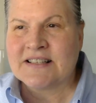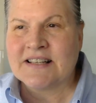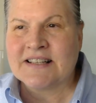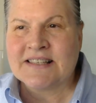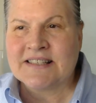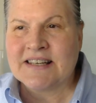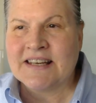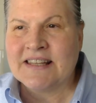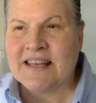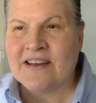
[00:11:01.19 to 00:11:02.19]
let's stay
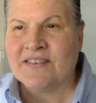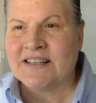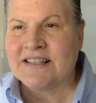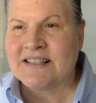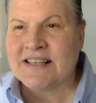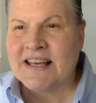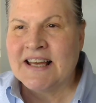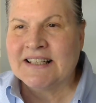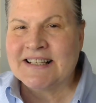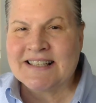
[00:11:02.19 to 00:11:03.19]
in the evidence,
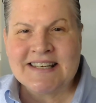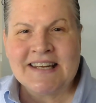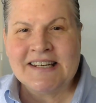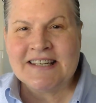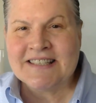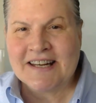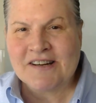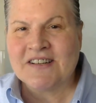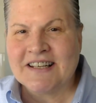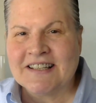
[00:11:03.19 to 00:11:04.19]
let's stay in
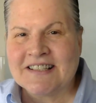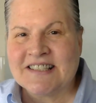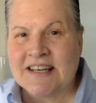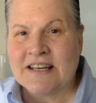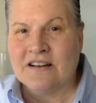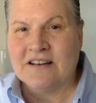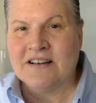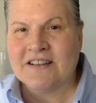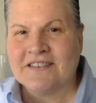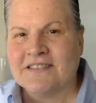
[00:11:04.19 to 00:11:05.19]
integrity, let's stay in
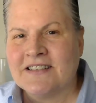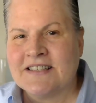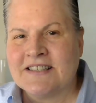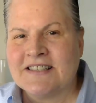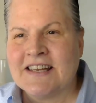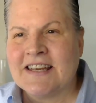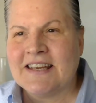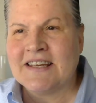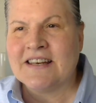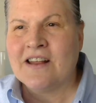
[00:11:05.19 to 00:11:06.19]
honor, let's stay
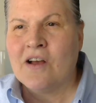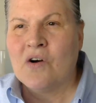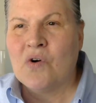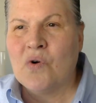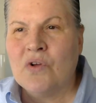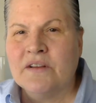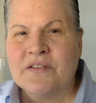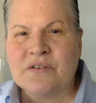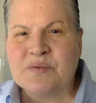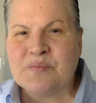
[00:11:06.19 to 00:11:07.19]
in all of
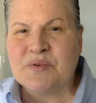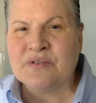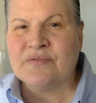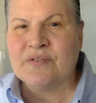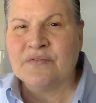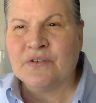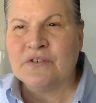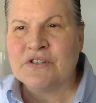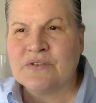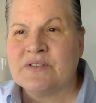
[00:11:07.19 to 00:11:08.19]
those beautiful
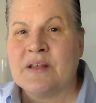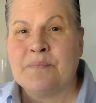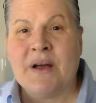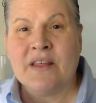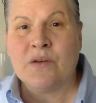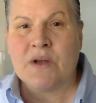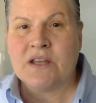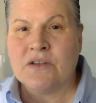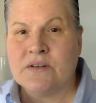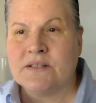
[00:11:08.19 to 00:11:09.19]
virtues that, by the way,
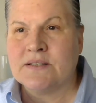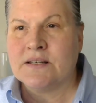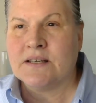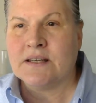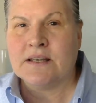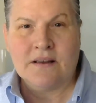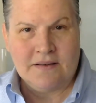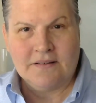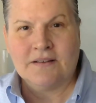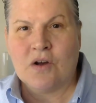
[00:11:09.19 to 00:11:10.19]
you could see.
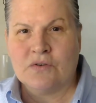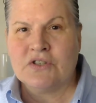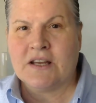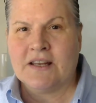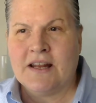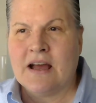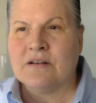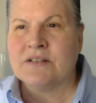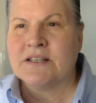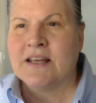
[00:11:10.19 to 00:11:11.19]
Go check it
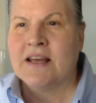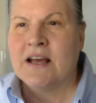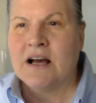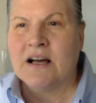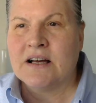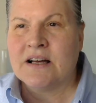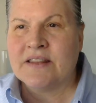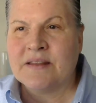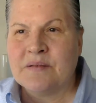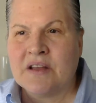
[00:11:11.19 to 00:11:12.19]
out. The